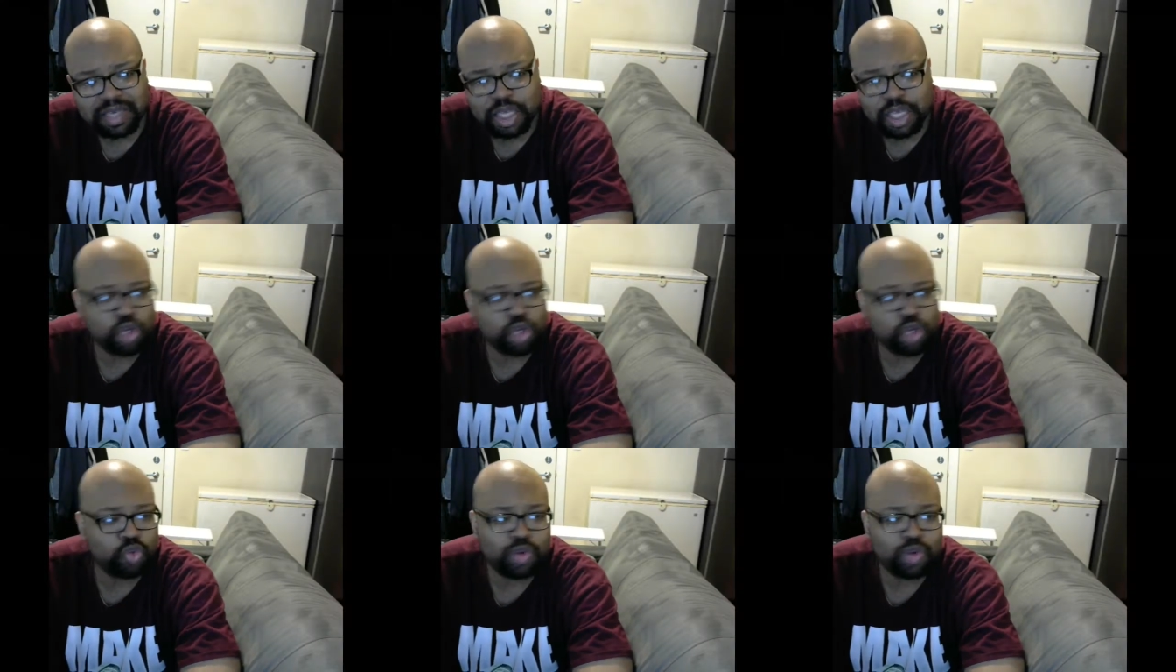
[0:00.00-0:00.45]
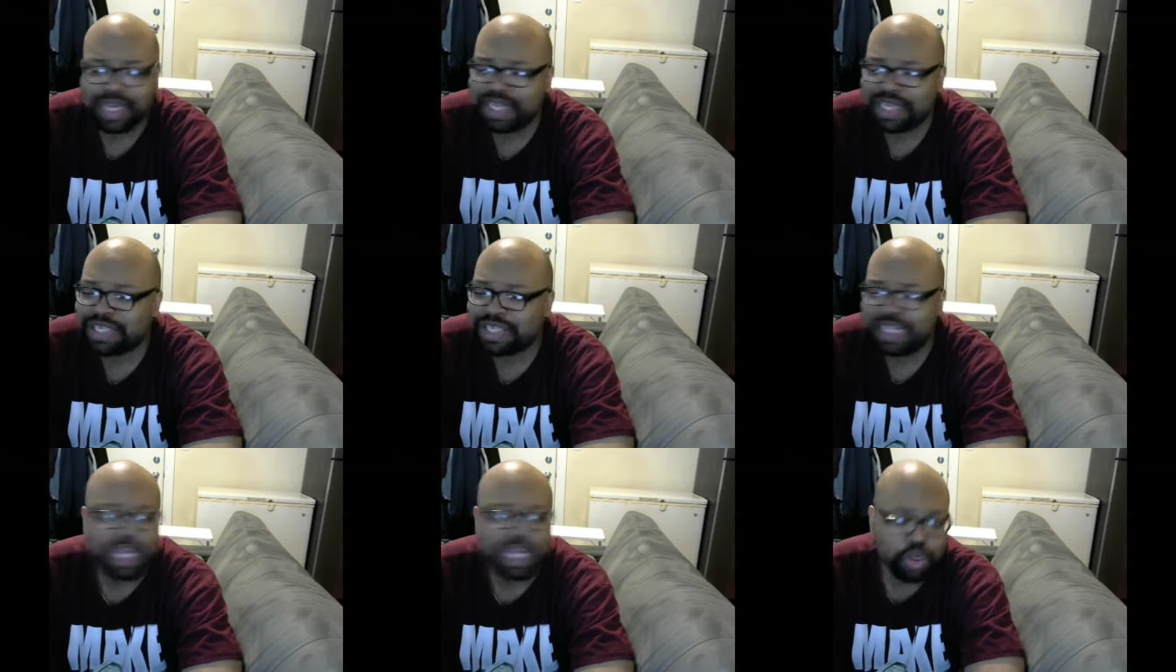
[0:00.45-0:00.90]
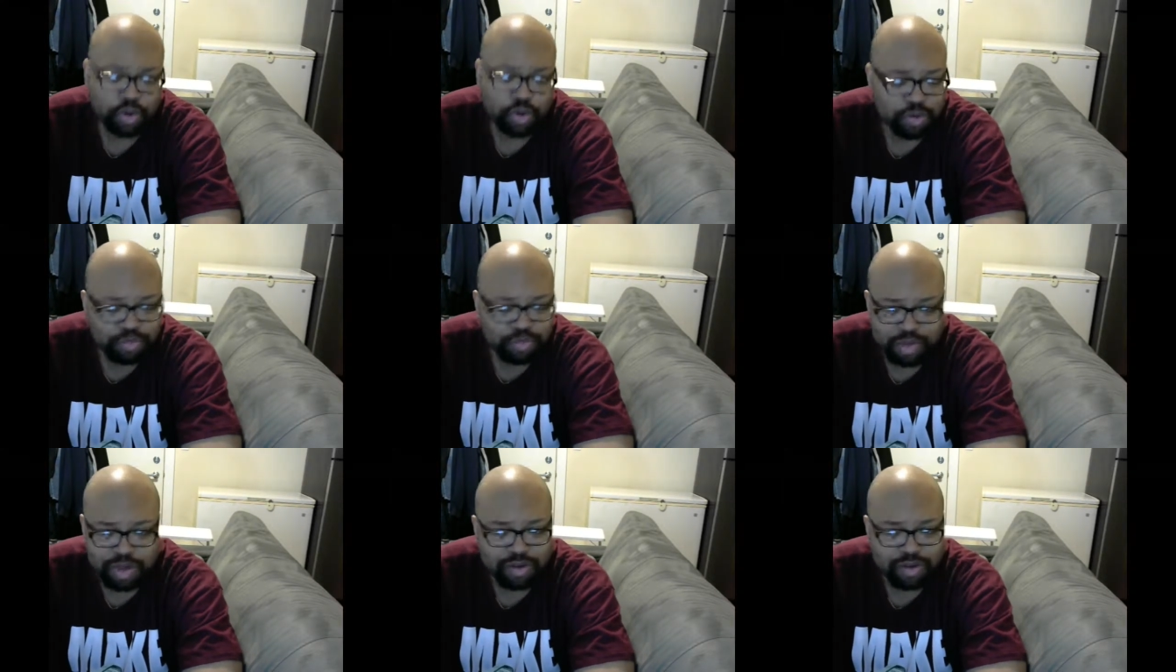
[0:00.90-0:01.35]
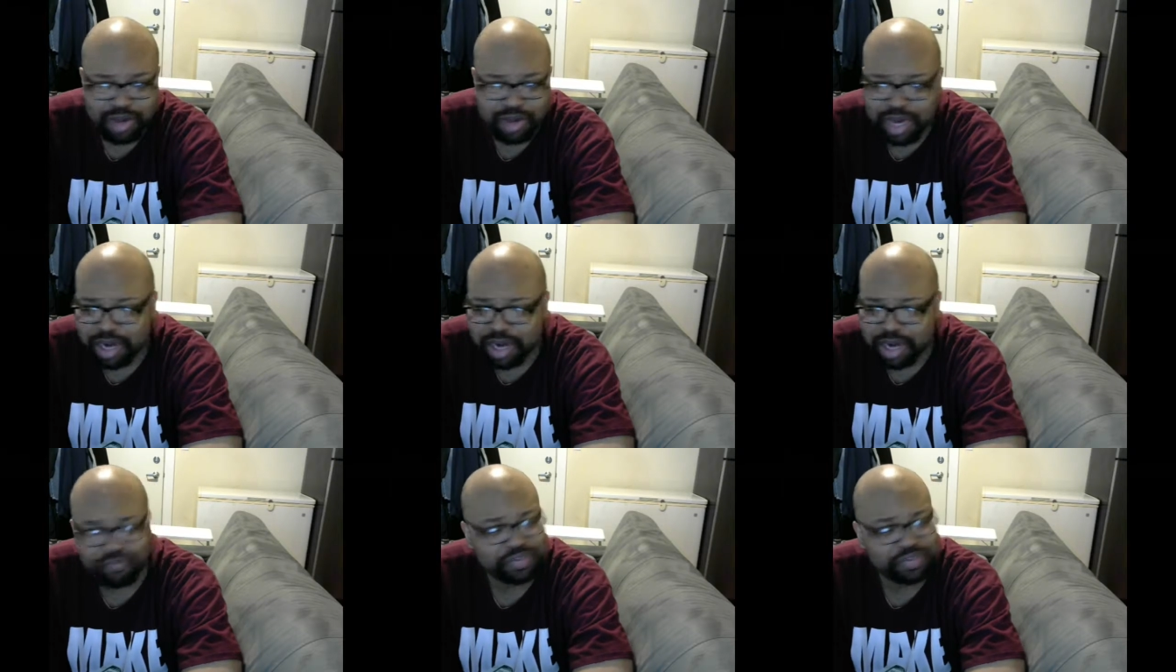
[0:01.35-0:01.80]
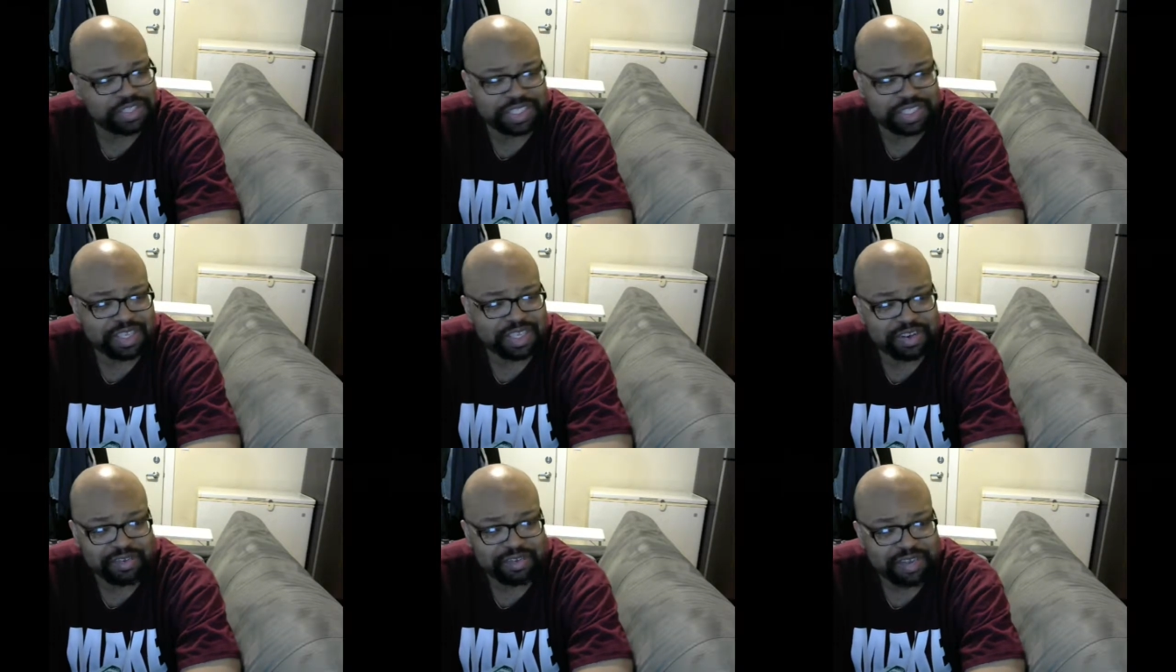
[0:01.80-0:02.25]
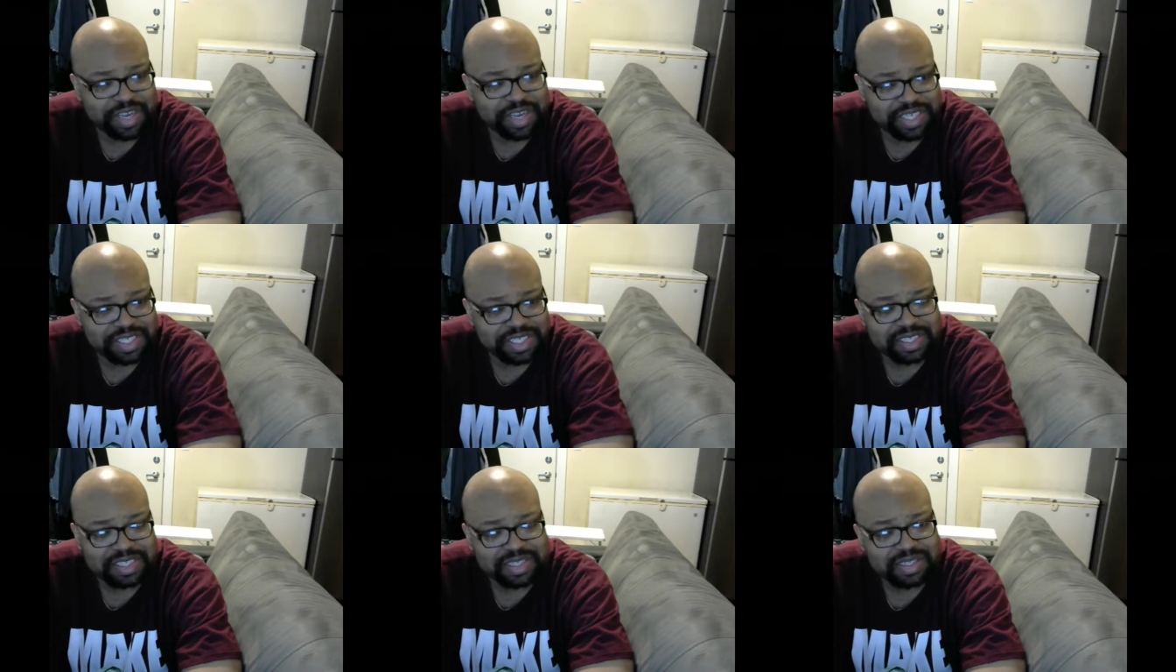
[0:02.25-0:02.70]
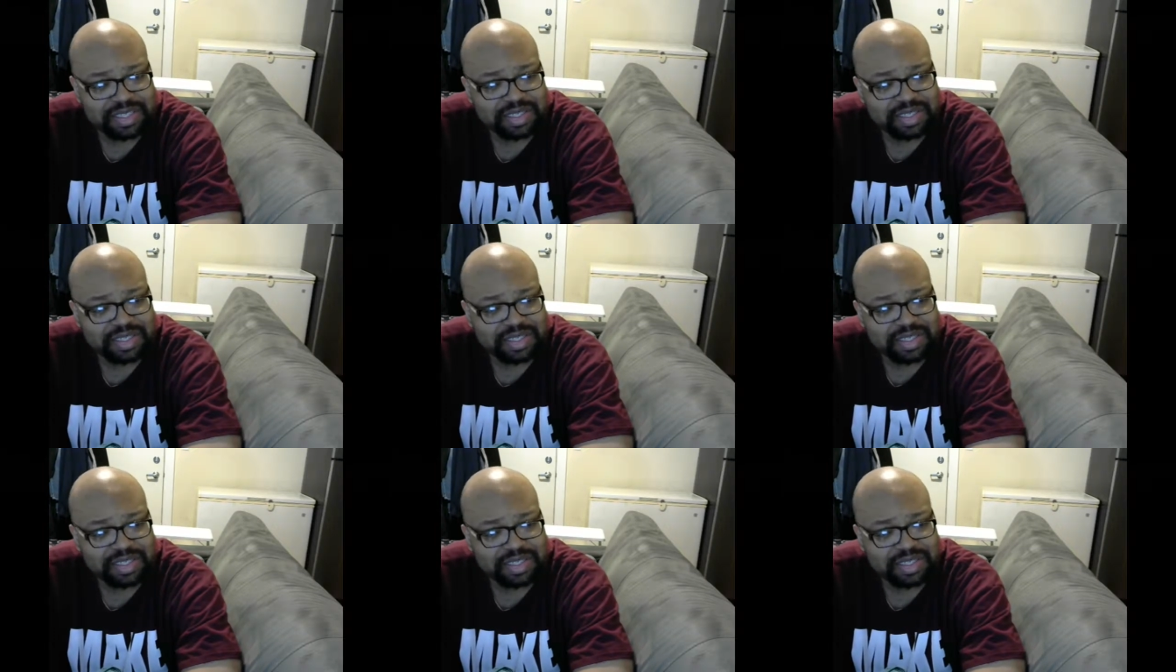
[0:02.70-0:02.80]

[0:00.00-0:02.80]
and you will continue to be around for generations.